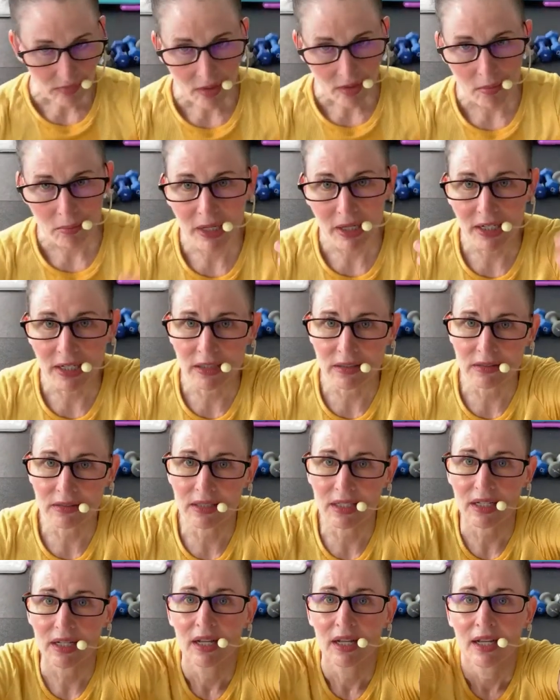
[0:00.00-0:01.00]
But here's the,
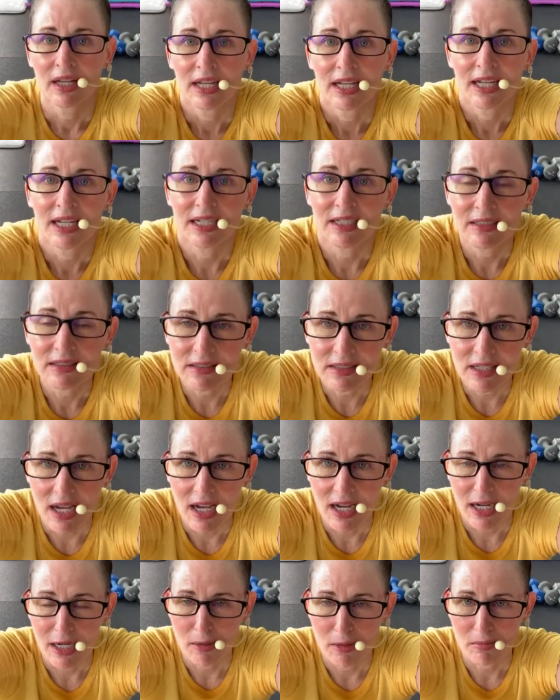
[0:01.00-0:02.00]
here's
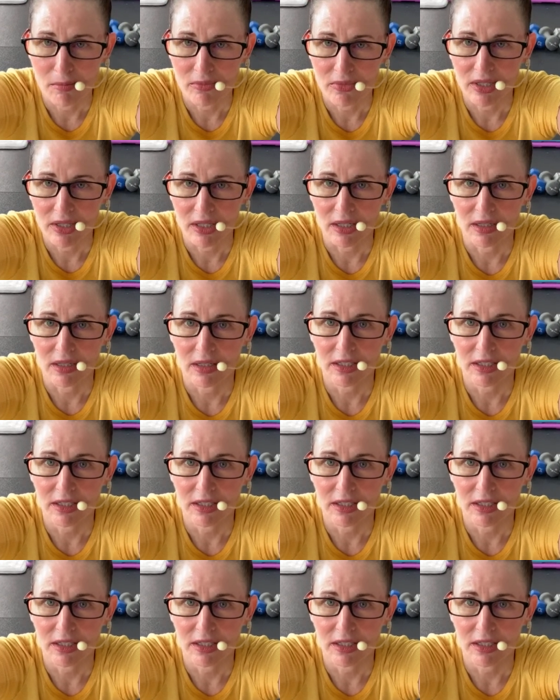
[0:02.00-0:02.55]
um, the,